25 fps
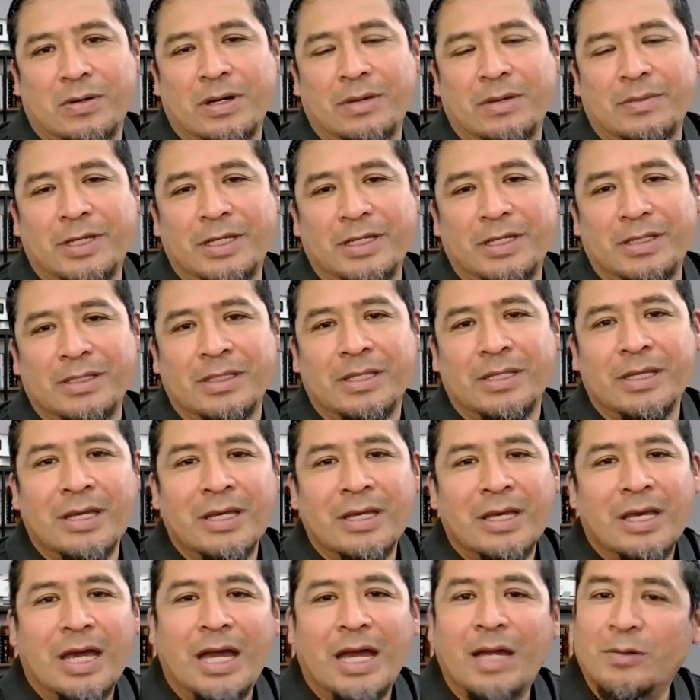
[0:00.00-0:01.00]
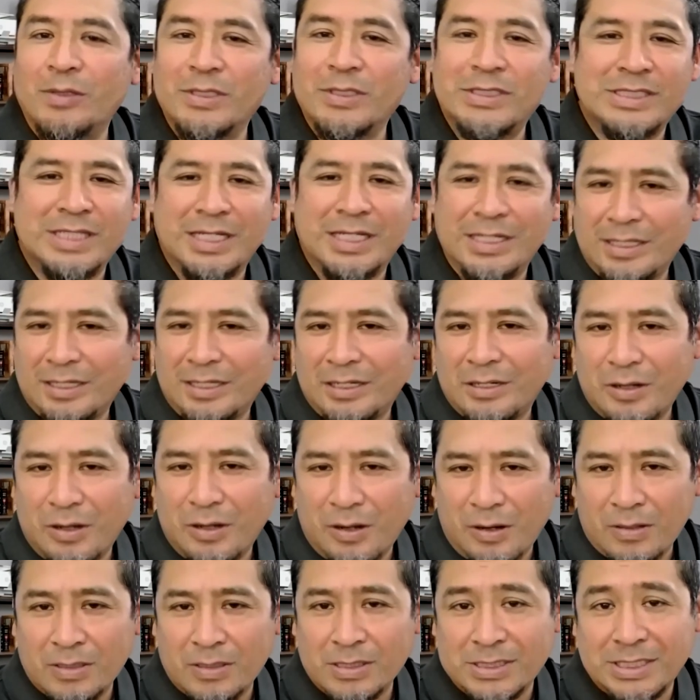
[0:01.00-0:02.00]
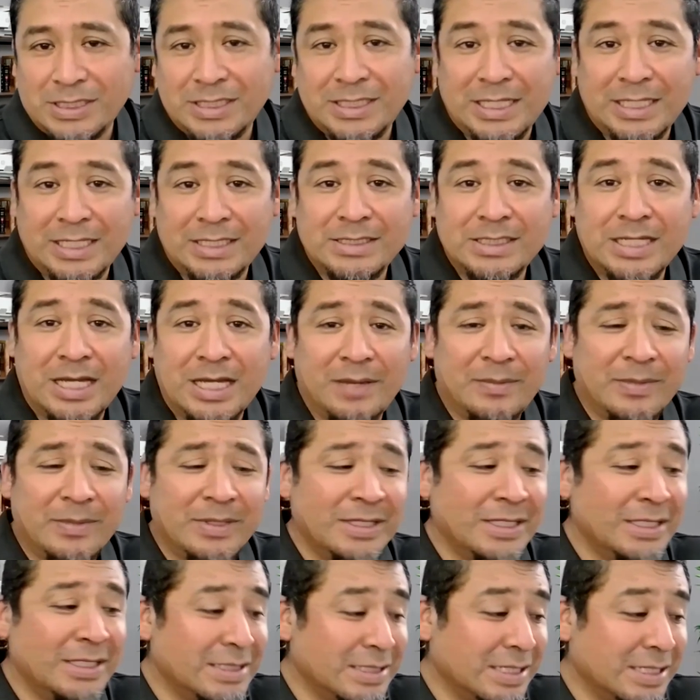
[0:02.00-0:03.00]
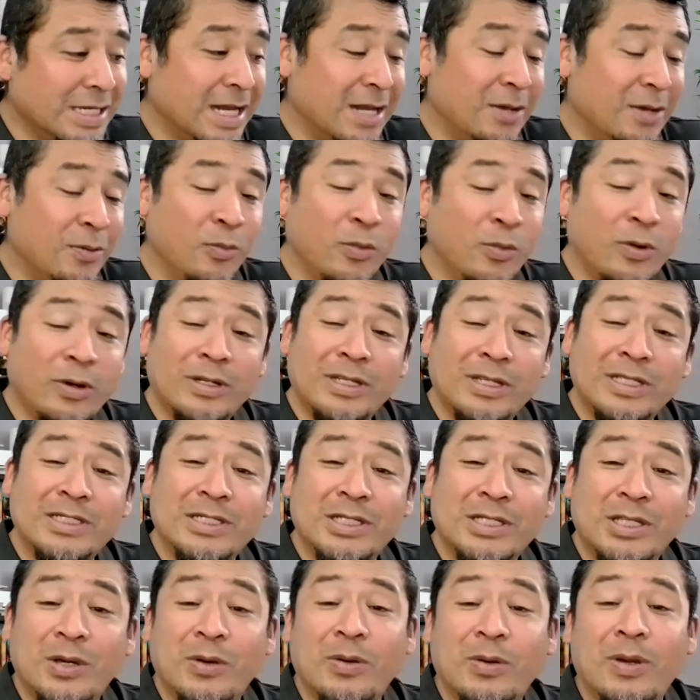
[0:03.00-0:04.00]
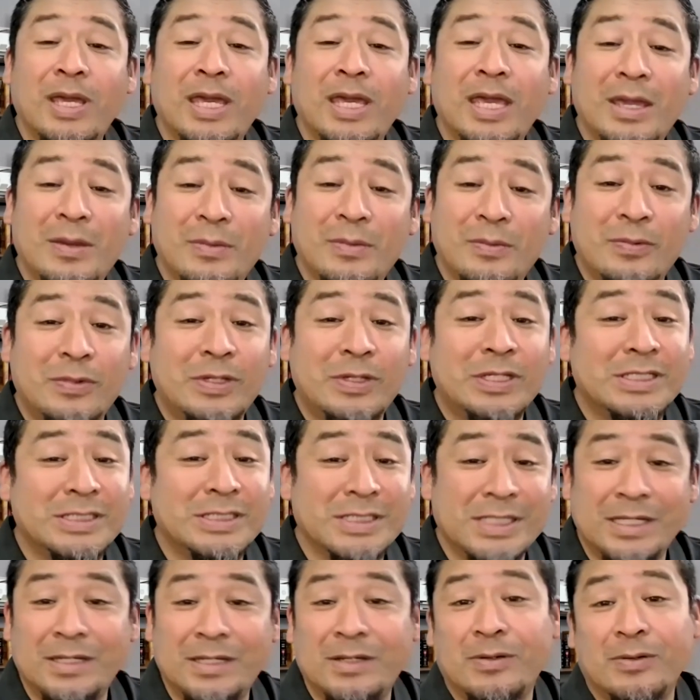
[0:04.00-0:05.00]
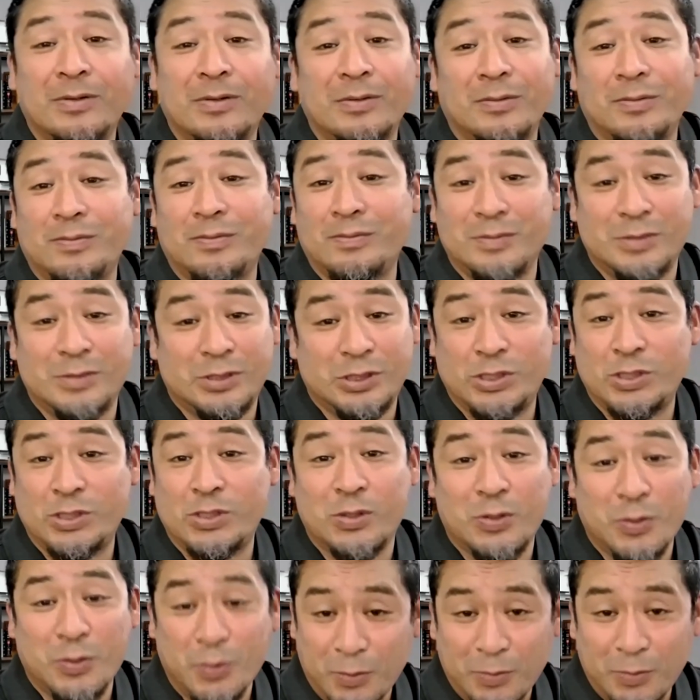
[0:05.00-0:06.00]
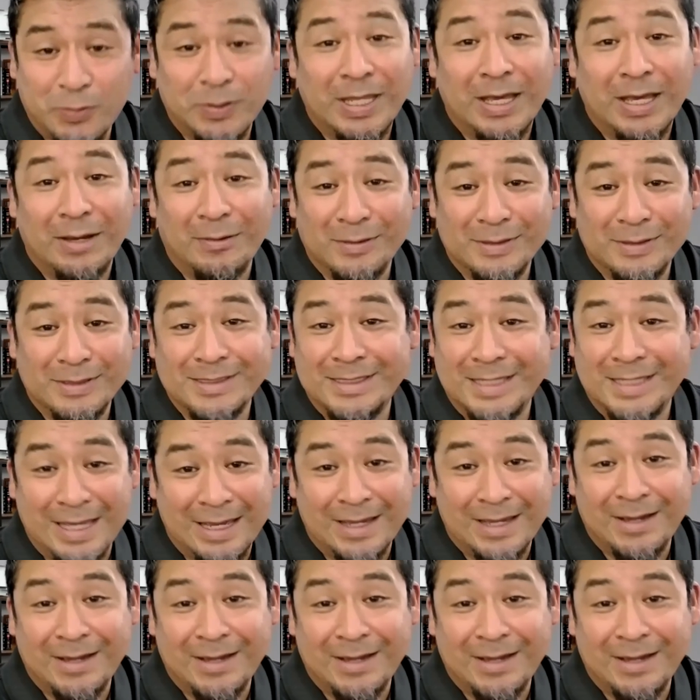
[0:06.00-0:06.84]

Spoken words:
I mean, I was selling cars at that time, and this guy wanted to know every single screw that was in that